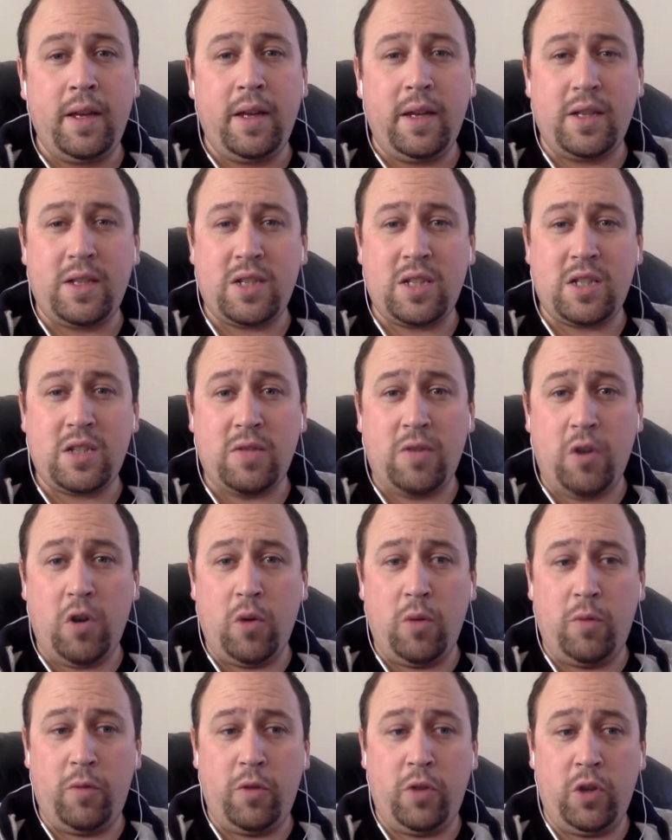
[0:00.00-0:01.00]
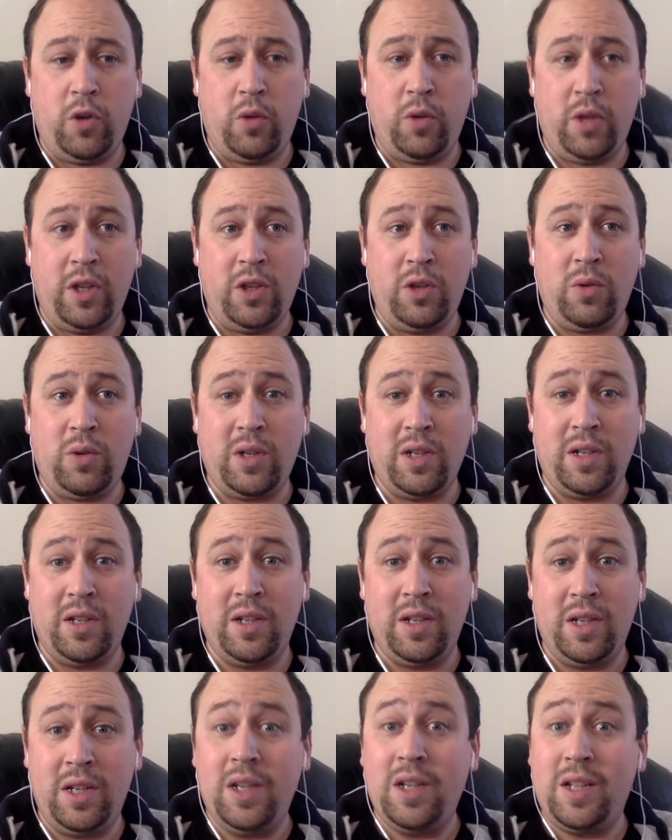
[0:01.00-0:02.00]
a sense of hope for you, that you can
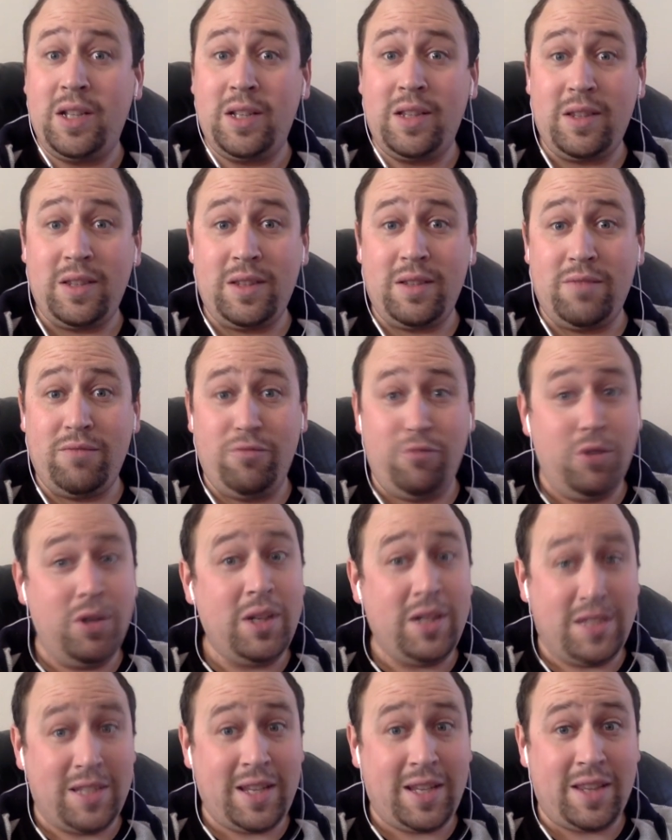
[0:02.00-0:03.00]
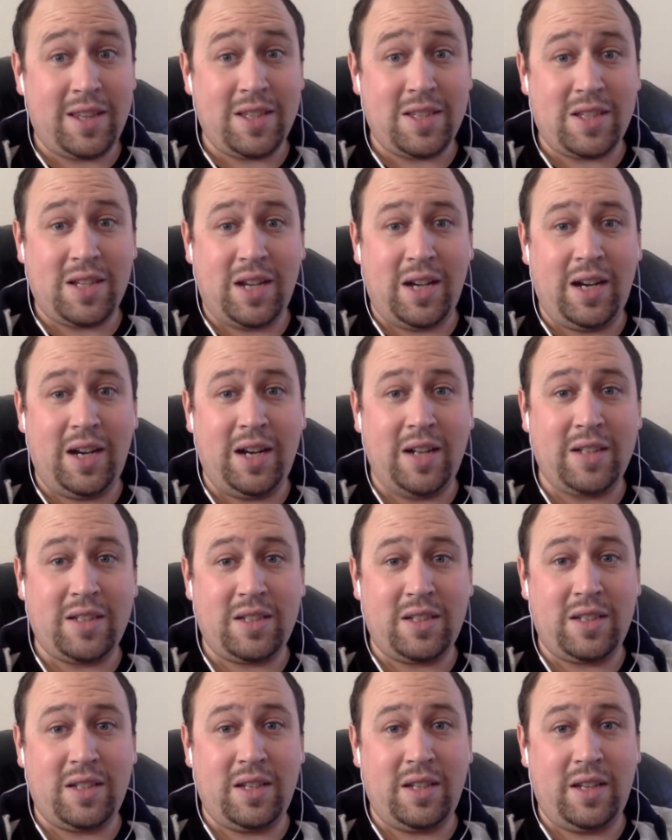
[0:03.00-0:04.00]
really take this to heart
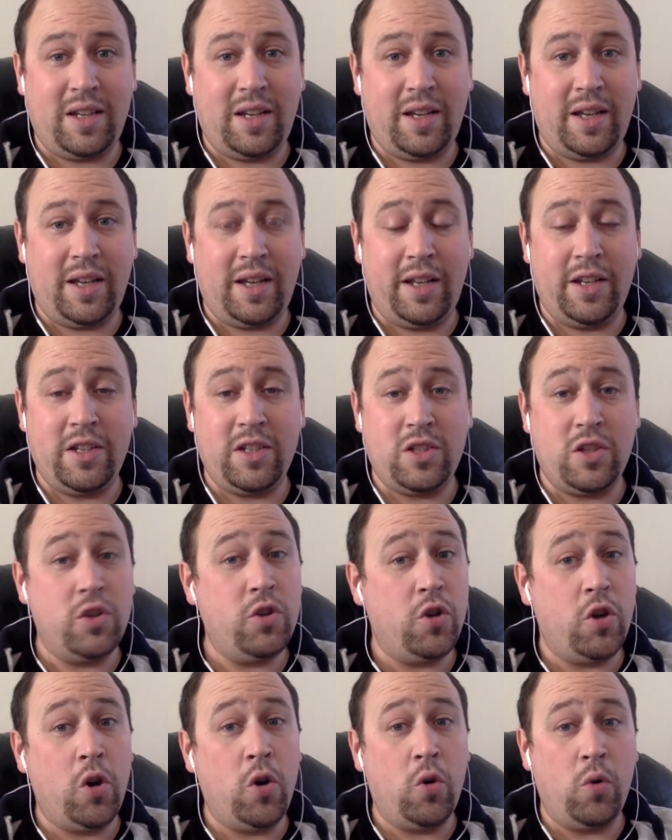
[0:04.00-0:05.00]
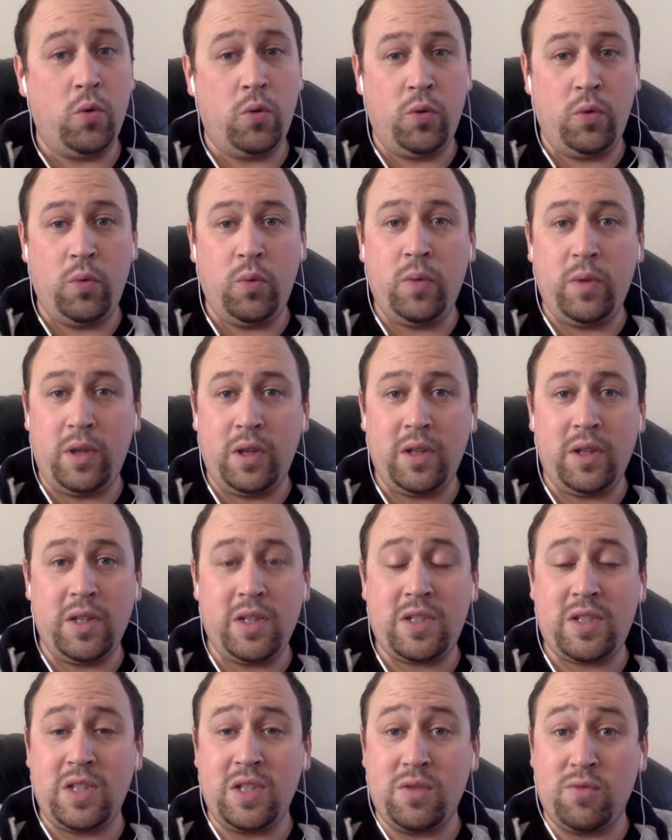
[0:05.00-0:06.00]
and know that
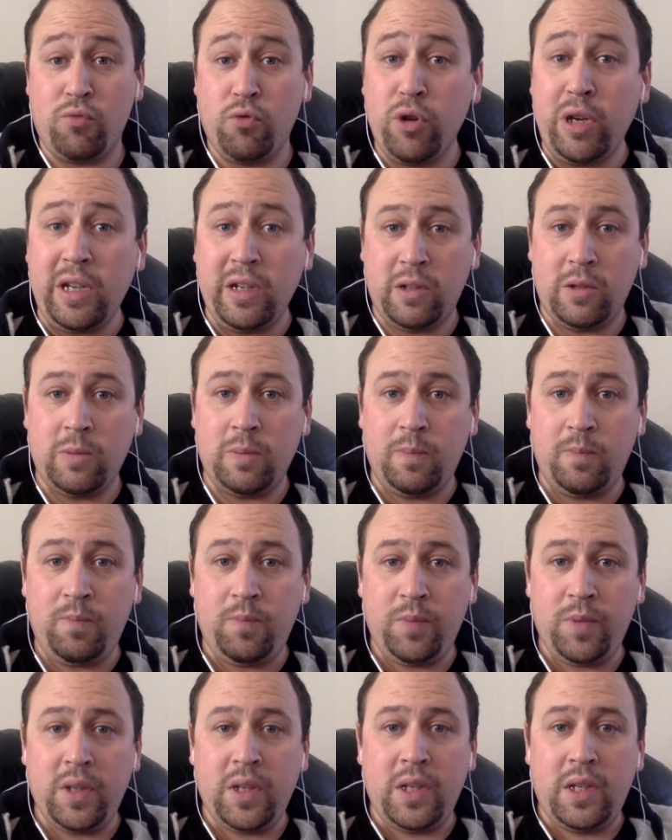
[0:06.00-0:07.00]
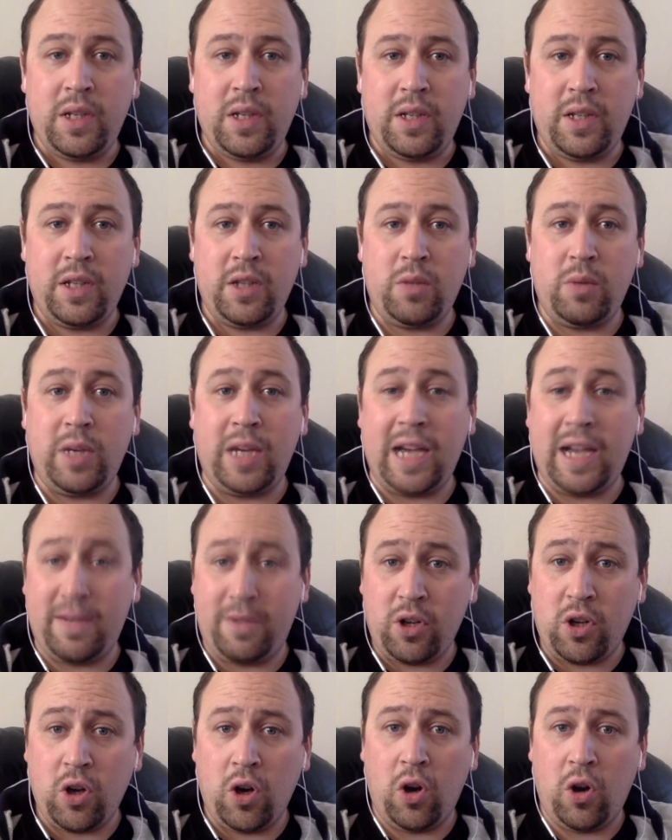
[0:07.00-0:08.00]
this is real, that we have
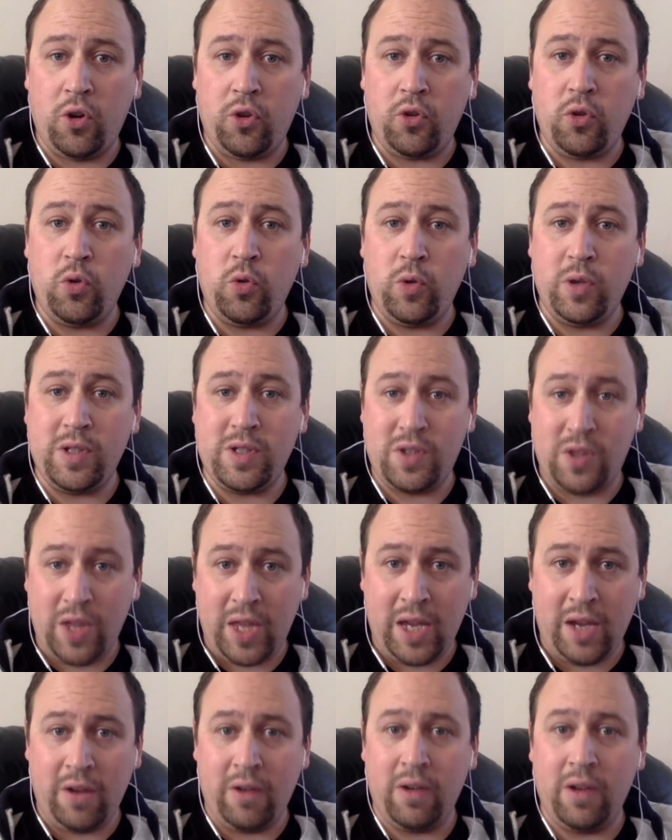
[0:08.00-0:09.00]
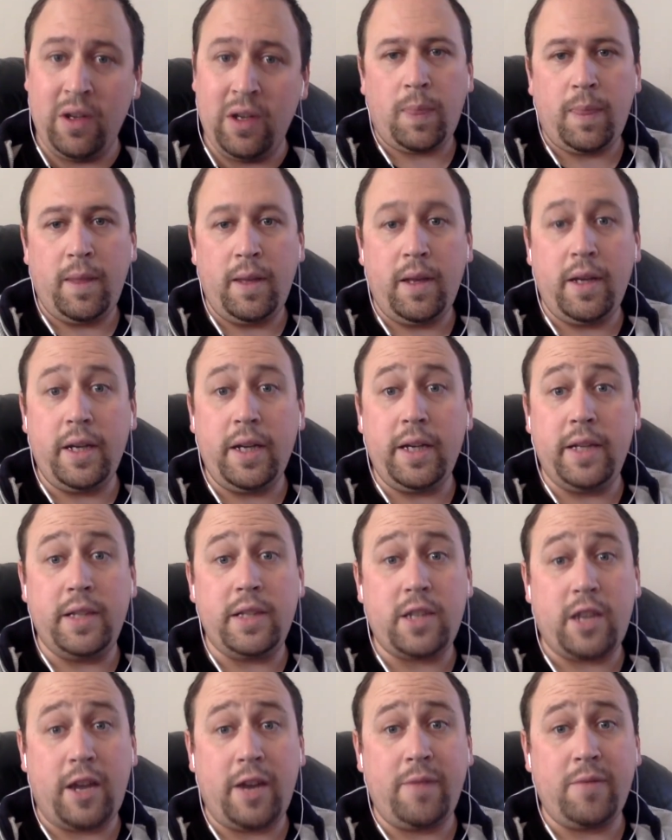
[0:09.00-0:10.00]
a God who is there in
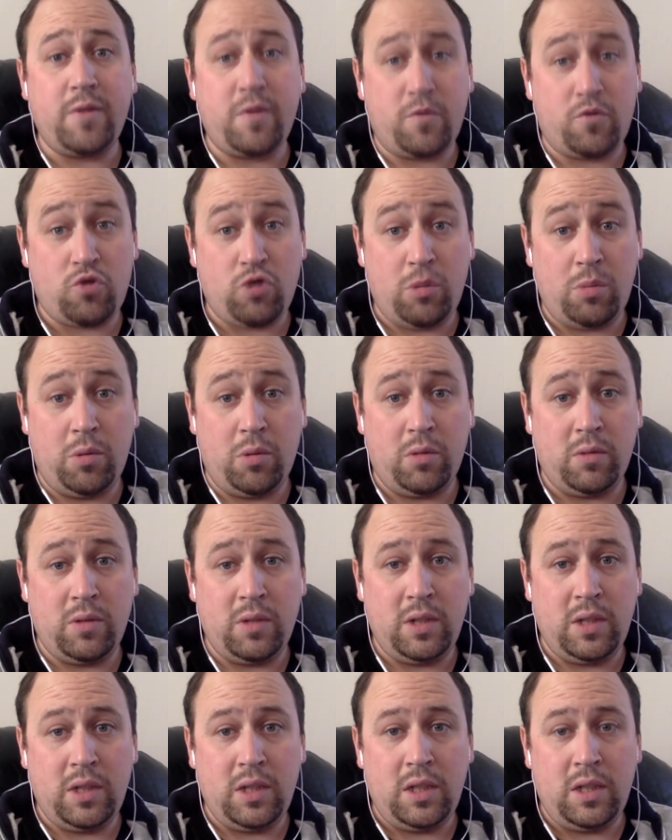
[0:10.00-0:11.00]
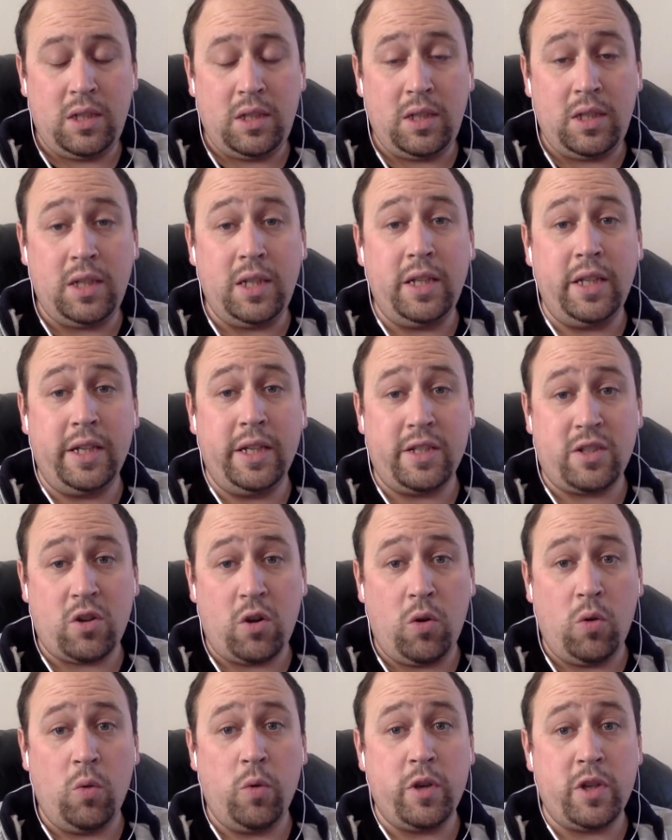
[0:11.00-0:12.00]
times of trouble. He is
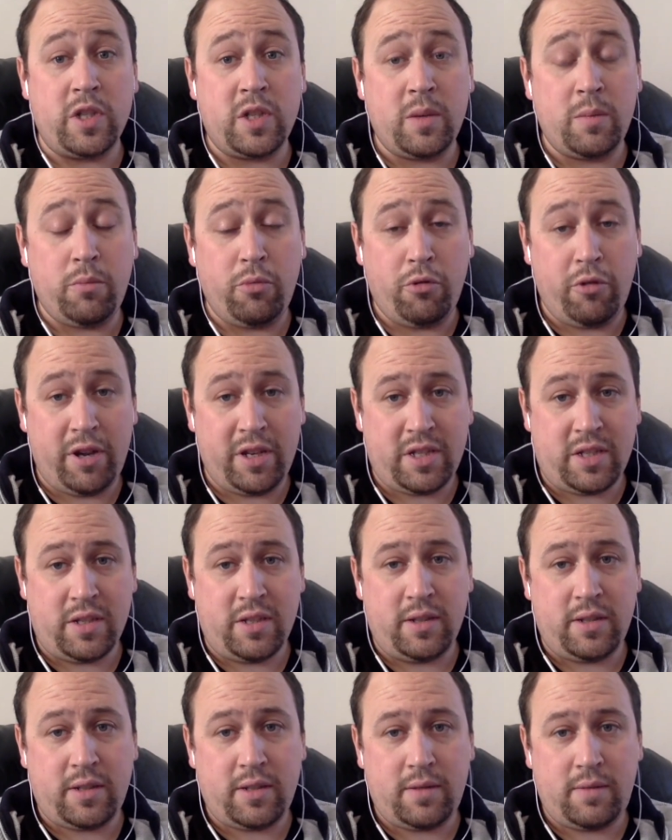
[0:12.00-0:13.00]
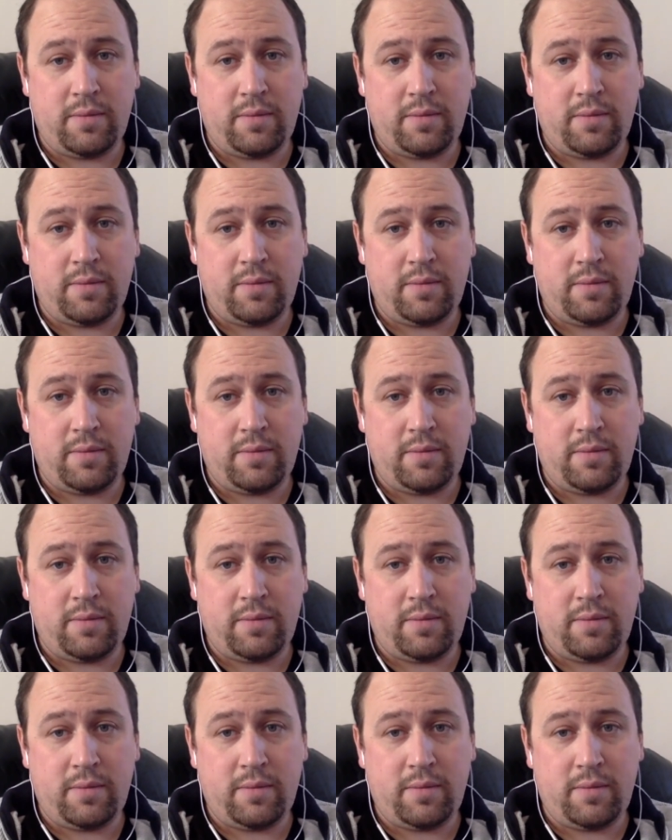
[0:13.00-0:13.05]
always present.